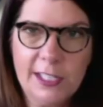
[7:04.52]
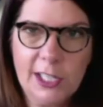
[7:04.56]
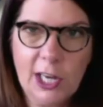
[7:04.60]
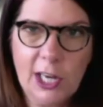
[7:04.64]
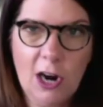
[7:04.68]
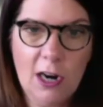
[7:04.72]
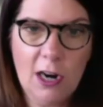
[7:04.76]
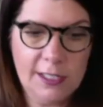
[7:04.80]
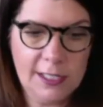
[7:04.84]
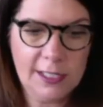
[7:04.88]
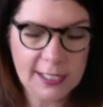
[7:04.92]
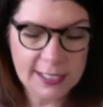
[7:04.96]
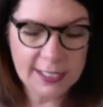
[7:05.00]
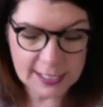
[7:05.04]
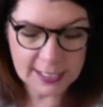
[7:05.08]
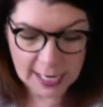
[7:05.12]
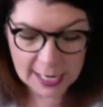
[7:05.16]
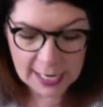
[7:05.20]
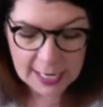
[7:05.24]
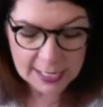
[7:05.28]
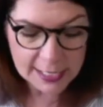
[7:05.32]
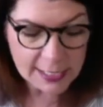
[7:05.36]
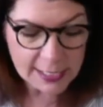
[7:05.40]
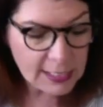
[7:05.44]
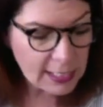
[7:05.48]
cards is
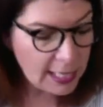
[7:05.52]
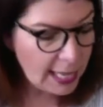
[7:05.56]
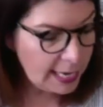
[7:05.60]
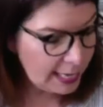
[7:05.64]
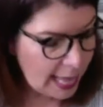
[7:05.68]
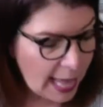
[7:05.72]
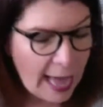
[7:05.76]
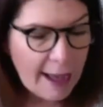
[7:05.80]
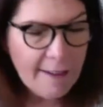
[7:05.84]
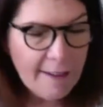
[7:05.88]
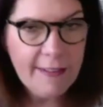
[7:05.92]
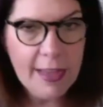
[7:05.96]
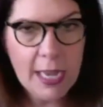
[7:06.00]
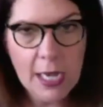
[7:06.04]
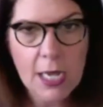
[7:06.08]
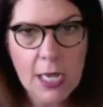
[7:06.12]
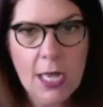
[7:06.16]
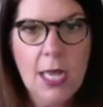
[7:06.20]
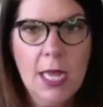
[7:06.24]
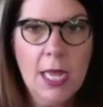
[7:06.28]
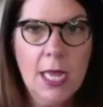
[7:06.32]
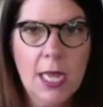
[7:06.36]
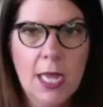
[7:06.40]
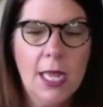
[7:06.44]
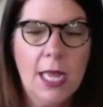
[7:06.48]
it is like having
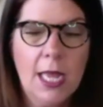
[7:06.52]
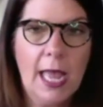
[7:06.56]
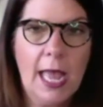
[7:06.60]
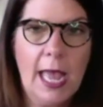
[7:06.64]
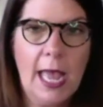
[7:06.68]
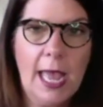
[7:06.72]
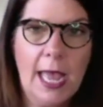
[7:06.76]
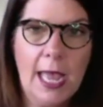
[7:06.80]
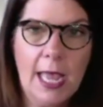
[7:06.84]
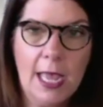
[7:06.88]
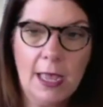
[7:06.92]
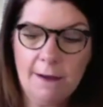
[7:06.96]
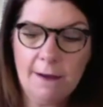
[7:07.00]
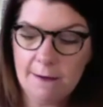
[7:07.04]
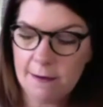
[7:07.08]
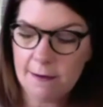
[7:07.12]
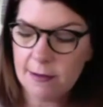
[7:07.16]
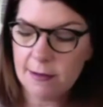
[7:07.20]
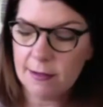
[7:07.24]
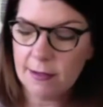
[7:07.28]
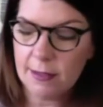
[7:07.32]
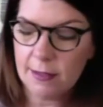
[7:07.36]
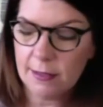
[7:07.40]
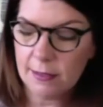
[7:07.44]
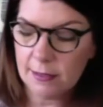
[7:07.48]
a
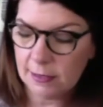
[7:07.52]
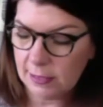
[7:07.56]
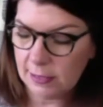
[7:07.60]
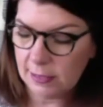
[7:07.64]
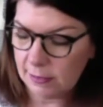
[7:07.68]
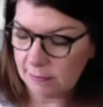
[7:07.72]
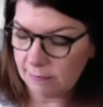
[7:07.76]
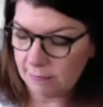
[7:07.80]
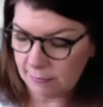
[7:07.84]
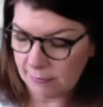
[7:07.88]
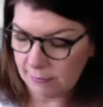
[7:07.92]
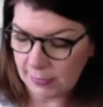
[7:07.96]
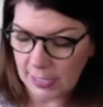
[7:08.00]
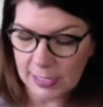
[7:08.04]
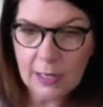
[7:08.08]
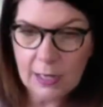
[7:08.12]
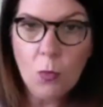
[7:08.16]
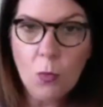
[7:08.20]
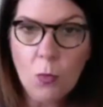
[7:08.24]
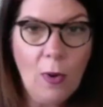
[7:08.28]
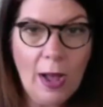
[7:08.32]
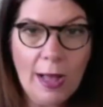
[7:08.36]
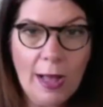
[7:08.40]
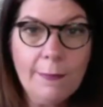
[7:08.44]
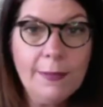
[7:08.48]

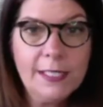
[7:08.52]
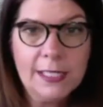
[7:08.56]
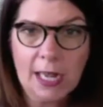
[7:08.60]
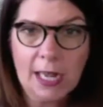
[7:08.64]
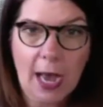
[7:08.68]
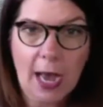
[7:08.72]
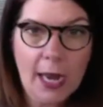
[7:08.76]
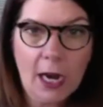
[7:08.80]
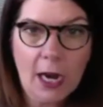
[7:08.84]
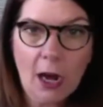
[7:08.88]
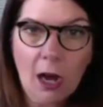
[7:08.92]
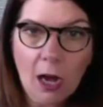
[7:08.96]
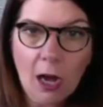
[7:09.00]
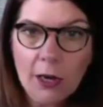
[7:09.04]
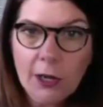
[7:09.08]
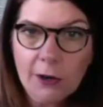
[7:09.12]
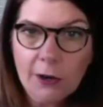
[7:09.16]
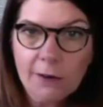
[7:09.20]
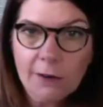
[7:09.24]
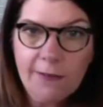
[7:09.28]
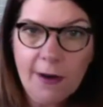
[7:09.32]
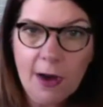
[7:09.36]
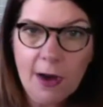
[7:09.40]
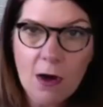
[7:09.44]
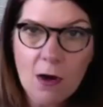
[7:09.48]
website on your
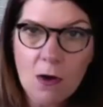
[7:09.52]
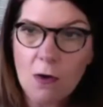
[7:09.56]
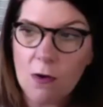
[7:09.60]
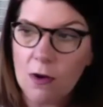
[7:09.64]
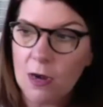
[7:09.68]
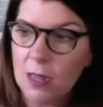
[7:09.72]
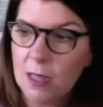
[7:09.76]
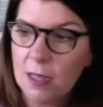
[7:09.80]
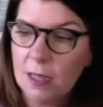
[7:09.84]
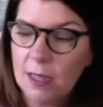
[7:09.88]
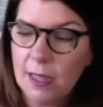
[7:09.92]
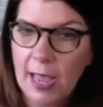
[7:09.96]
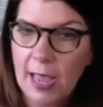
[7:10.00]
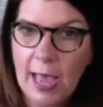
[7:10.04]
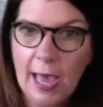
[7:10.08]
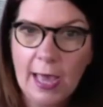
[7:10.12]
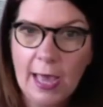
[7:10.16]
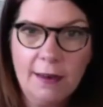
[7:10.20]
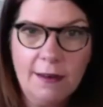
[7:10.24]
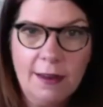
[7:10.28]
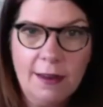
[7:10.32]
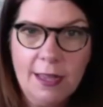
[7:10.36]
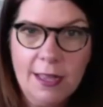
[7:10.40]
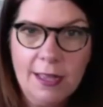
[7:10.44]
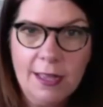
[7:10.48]
phone
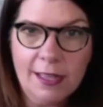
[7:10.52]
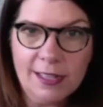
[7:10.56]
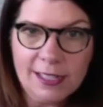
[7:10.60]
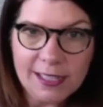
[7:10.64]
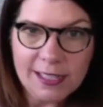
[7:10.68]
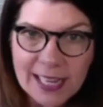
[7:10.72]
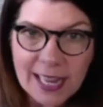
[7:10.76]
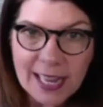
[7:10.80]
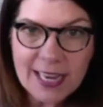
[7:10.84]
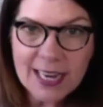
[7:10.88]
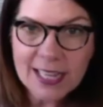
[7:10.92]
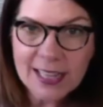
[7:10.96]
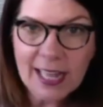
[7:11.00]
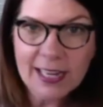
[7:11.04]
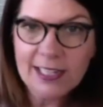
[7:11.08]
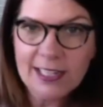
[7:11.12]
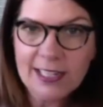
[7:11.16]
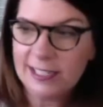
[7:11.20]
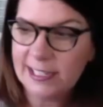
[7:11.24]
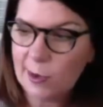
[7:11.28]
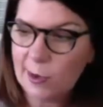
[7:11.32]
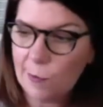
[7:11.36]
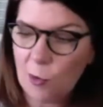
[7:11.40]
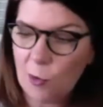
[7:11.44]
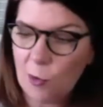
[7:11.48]
and sending that to
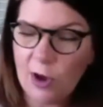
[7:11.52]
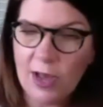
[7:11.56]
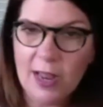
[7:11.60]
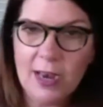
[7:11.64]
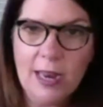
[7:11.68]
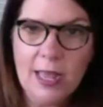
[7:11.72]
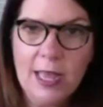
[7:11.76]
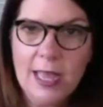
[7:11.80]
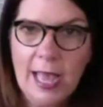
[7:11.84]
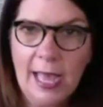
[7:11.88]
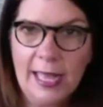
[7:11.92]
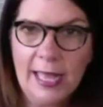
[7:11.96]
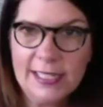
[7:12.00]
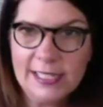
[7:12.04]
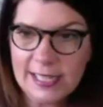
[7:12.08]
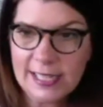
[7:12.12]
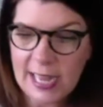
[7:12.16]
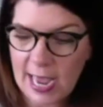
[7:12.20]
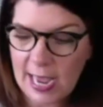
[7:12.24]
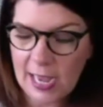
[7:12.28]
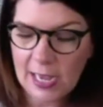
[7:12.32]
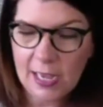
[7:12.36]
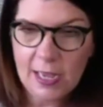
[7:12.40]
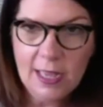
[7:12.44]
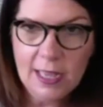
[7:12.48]
someone and
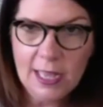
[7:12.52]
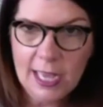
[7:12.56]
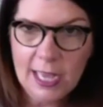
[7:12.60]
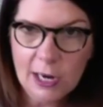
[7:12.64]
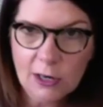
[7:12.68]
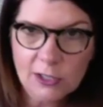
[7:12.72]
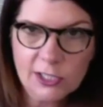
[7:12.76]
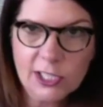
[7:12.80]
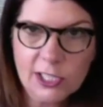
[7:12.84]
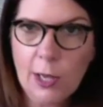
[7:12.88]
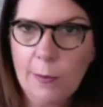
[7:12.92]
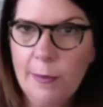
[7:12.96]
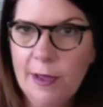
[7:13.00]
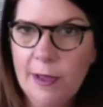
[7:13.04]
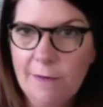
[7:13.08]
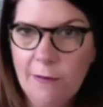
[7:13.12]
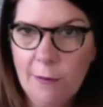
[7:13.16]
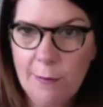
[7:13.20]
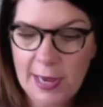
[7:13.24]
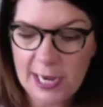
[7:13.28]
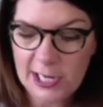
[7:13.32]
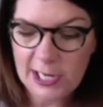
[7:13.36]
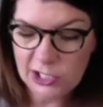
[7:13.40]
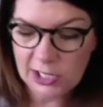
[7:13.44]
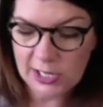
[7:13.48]
saying, here's all my
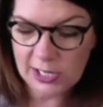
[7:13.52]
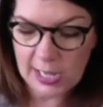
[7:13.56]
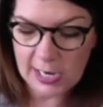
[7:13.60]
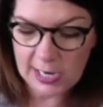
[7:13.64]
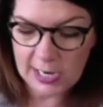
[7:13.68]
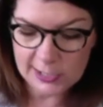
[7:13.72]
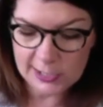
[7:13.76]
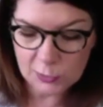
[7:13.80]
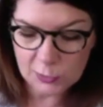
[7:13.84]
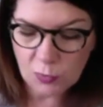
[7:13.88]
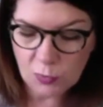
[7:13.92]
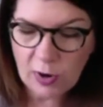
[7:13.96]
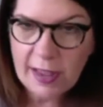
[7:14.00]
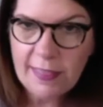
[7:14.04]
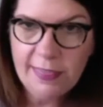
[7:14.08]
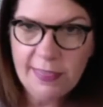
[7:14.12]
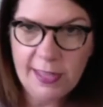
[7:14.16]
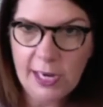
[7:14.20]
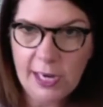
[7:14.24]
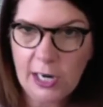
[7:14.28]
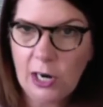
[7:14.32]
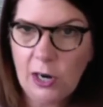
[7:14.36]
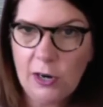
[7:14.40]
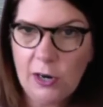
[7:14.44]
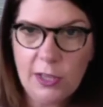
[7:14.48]
information. And it's right
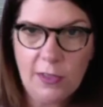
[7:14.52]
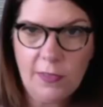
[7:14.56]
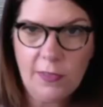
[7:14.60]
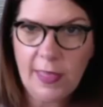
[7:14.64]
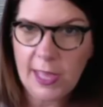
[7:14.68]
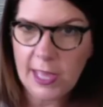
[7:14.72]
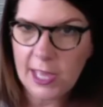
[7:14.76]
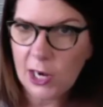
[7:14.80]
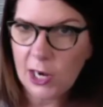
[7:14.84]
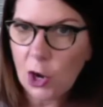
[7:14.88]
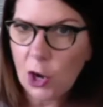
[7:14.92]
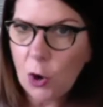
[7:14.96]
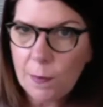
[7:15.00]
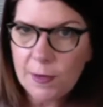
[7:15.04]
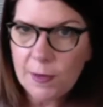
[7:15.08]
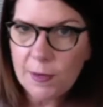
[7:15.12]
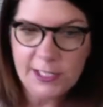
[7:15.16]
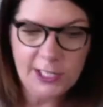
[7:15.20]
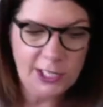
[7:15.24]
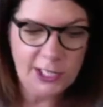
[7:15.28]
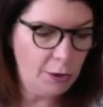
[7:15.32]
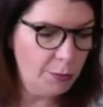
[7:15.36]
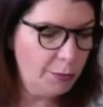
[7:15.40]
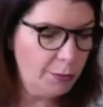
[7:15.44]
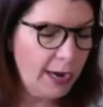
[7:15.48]
there. It opens
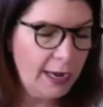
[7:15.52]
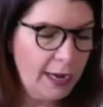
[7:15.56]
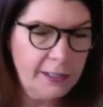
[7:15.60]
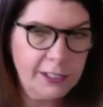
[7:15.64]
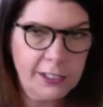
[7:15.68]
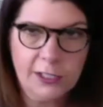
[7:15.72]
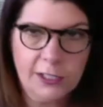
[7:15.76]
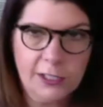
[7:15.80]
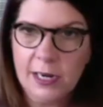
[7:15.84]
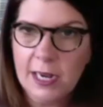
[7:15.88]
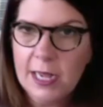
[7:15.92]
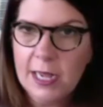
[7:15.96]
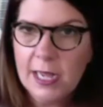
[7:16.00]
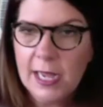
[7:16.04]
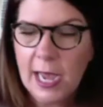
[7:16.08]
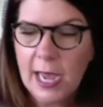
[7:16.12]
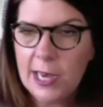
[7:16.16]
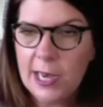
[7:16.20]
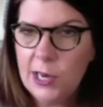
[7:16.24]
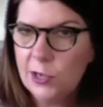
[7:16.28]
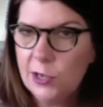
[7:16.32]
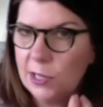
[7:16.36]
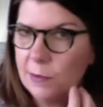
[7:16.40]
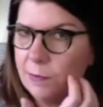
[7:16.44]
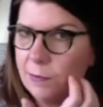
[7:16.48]
in your browser and
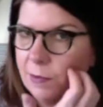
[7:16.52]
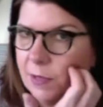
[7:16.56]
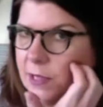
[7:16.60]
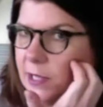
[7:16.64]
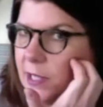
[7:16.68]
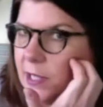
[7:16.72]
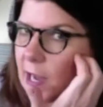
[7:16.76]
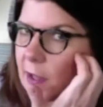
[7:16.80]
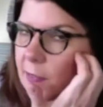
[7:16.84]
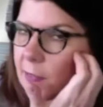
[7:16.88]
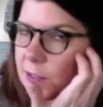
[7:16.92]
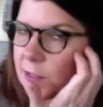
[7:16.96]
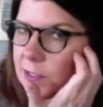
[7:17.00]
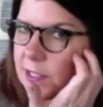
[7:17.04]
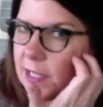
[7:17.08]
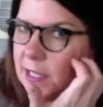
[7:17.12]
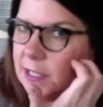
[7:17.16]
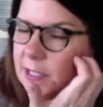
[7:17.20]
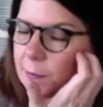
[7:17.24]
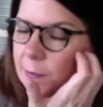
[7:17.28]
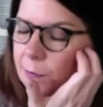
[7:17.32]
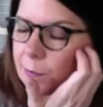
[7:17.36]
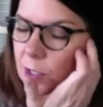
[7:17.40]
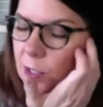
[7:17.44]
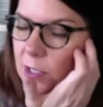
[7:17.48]
you can click on those
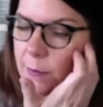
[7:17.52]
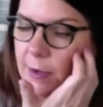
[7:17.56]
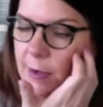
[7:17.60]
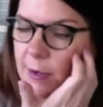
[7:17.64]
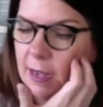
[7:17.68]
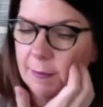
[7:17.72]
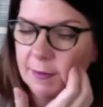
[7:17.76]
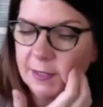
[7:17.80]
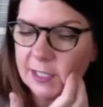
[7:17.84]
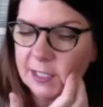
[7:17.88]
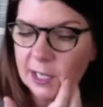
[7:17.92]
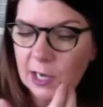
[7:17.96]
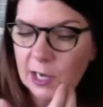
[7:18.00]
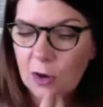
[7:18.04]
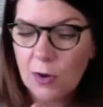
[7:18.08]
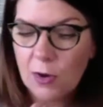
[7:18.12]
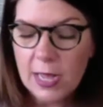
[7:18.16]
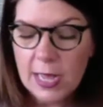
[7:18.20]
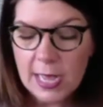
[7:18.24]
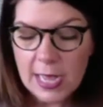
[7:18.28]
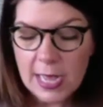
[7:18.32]
links and pull them up. So,